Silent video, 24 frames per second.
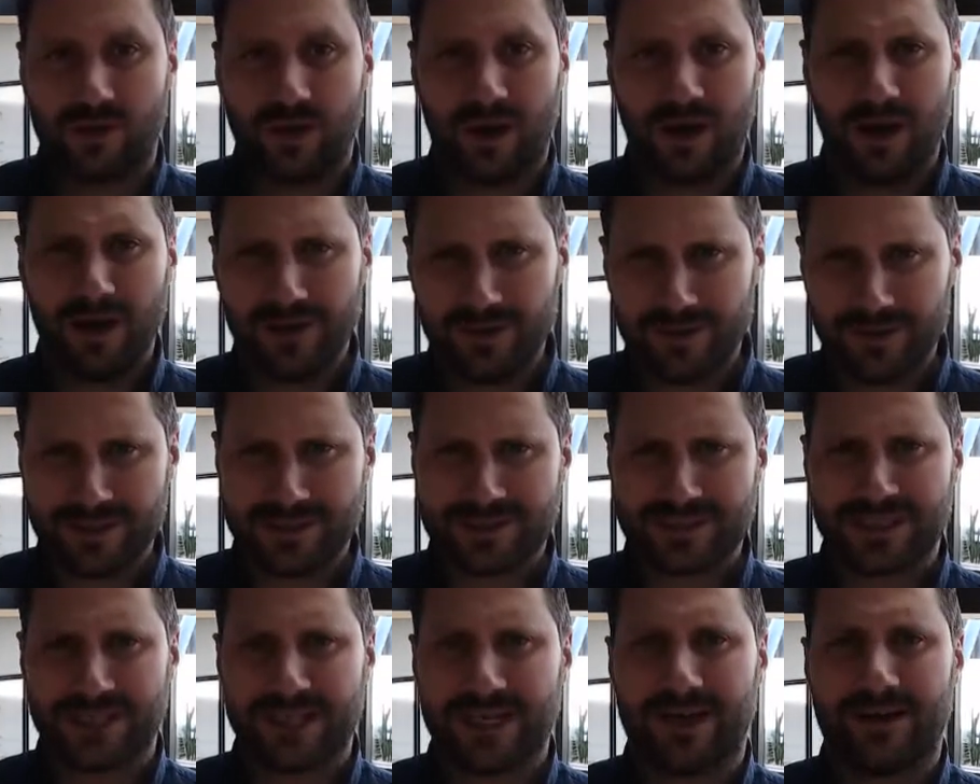I
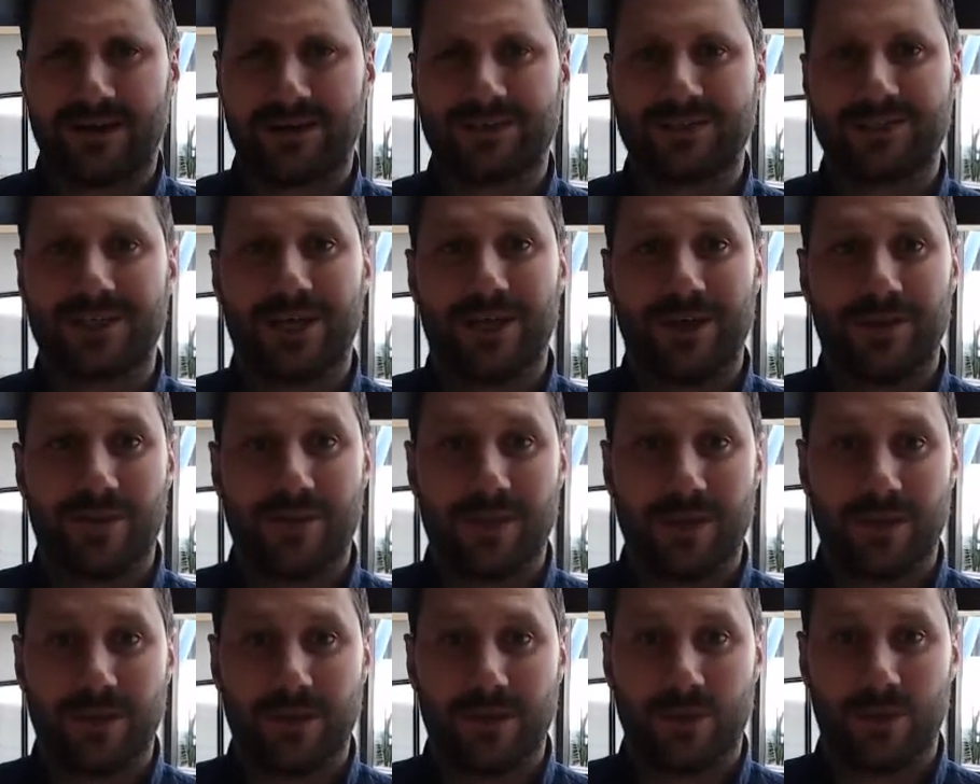always encourage
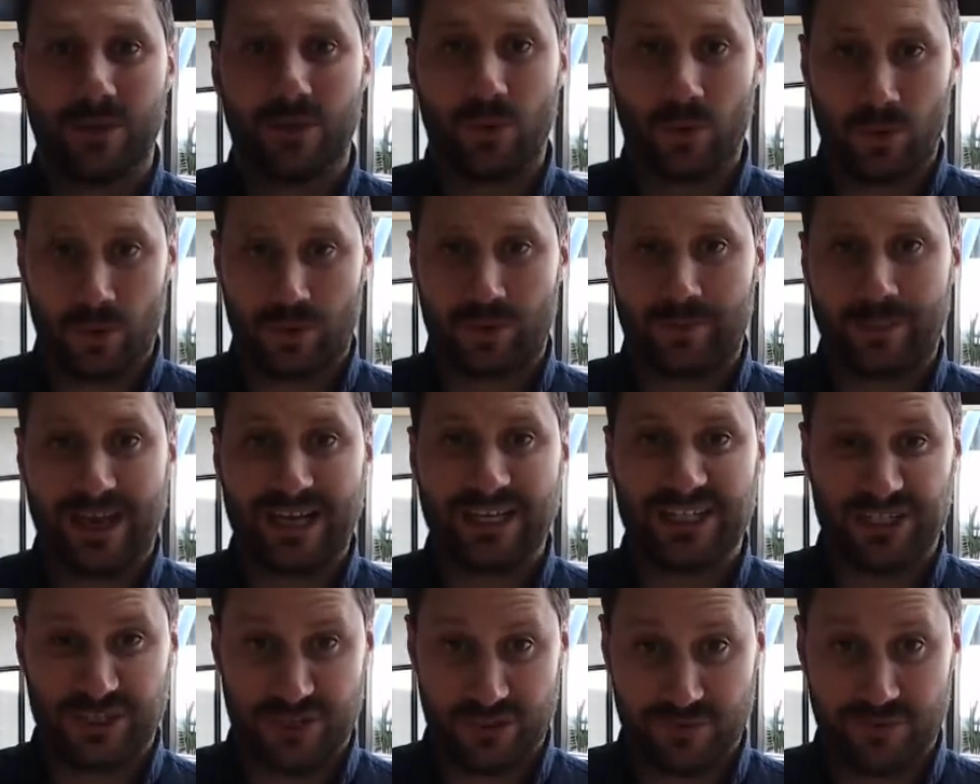the
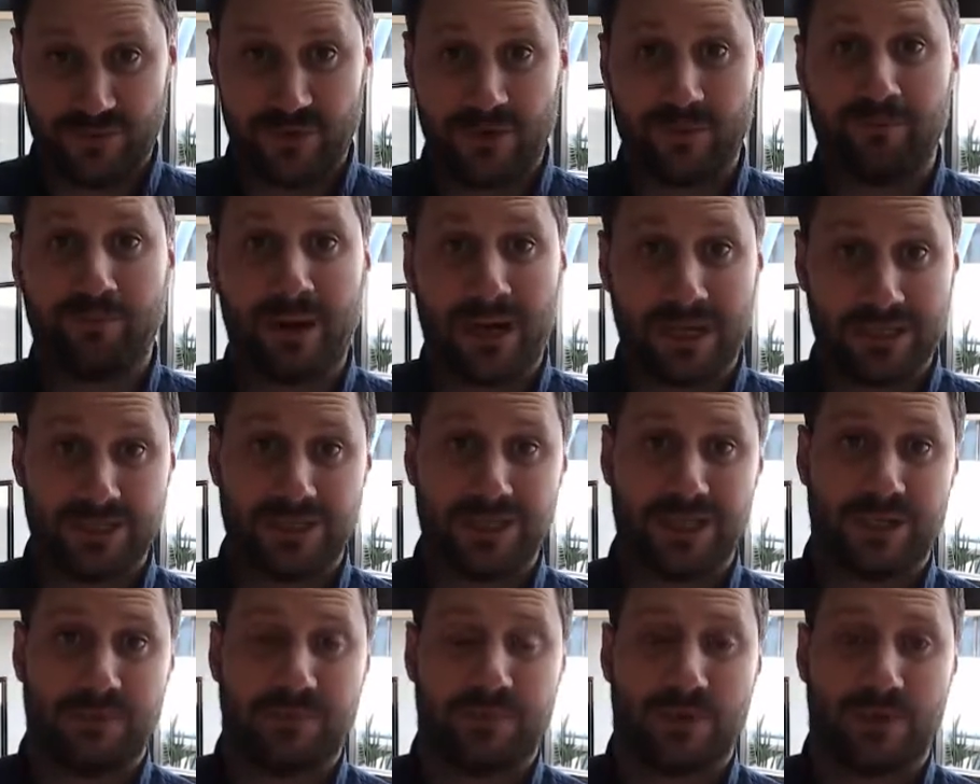automation of your
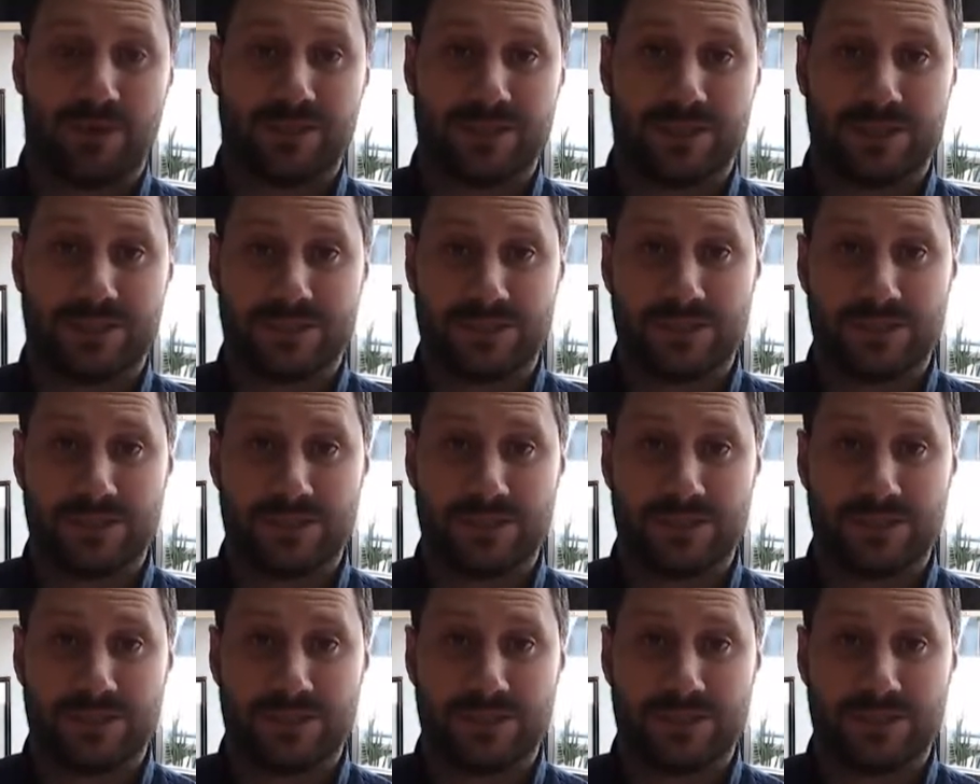budgeting process.